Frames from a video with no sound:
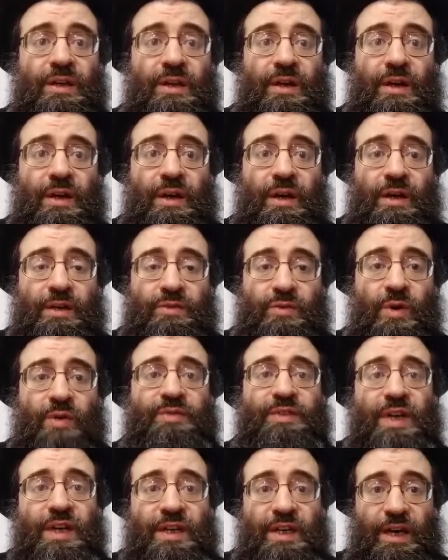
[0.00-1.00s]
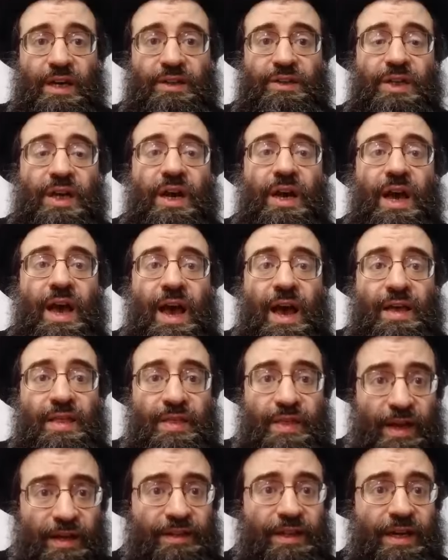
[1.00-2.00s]
a soft Dagesh, and
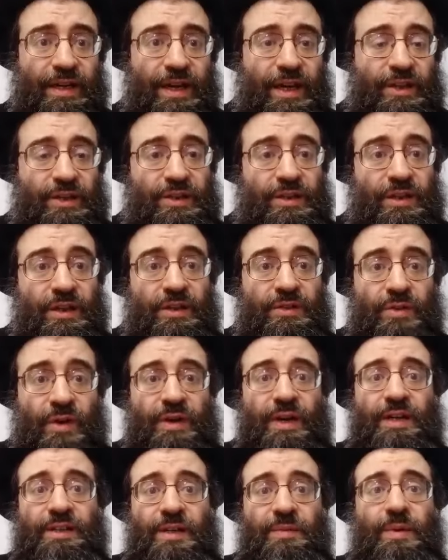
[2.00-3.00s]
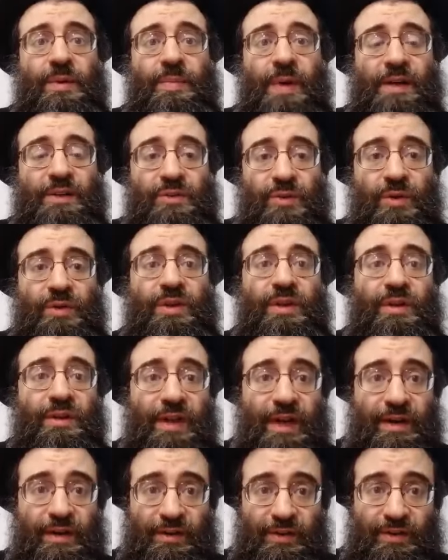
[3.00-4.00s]
that Dagesh is only accepted by certain
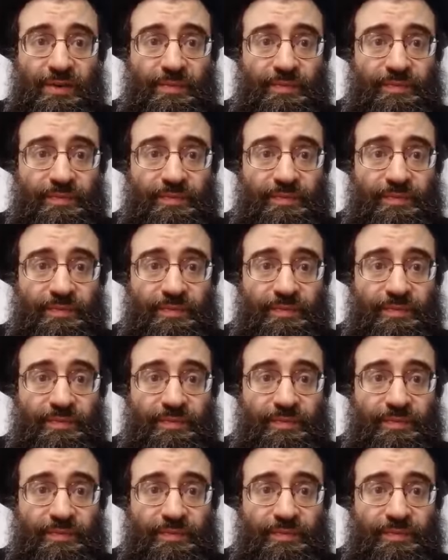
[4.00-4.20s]
letters.